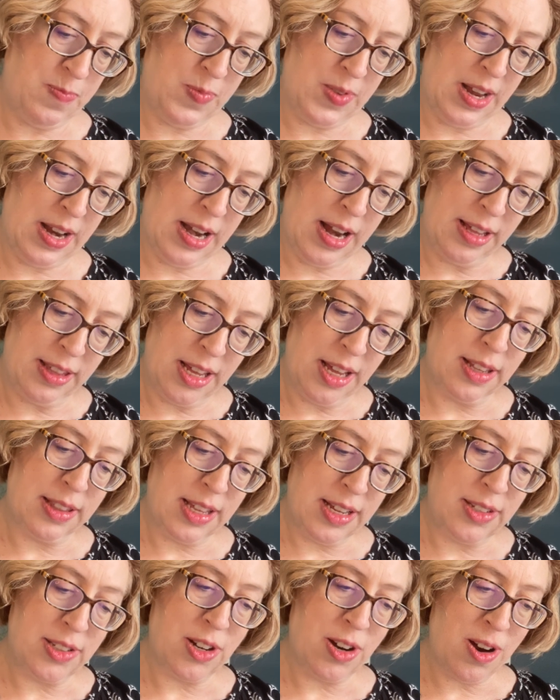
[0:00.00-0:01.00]
And I think
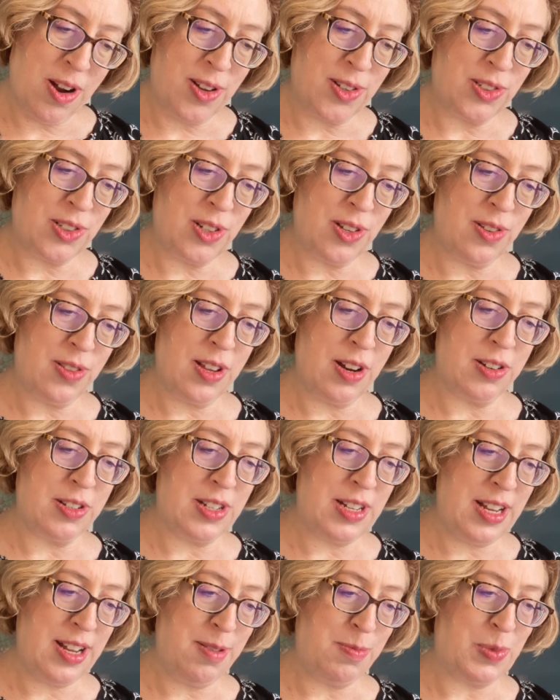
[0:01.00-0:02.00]
these are also, they're
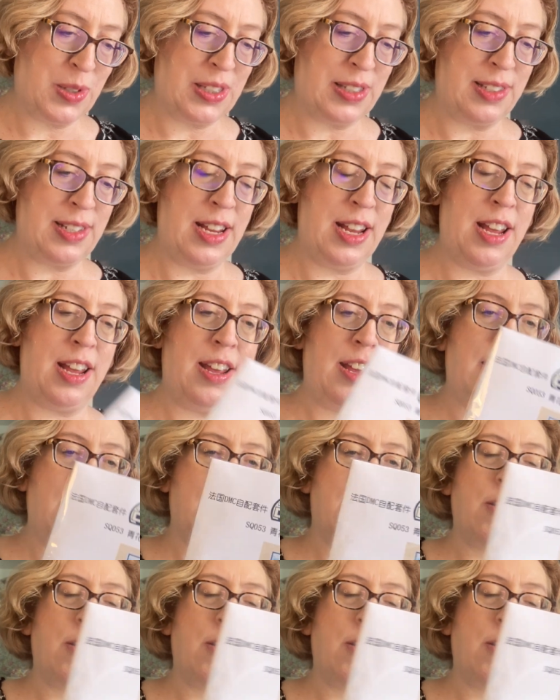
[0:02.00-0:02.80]
DMC.